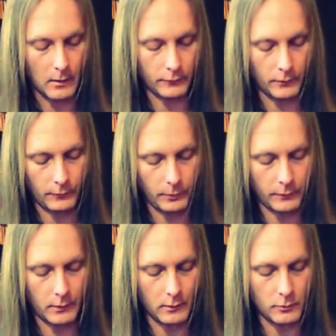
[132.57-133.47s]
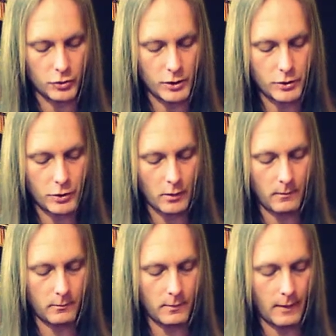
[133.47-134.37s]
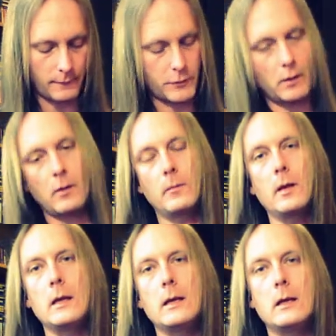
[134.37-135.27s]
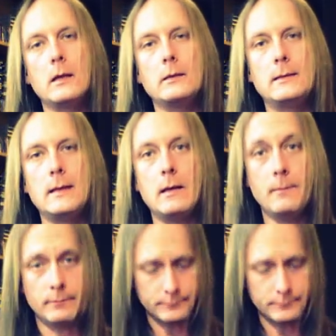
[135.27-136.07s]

So this one's going to go G sharp, F sharp, E, D.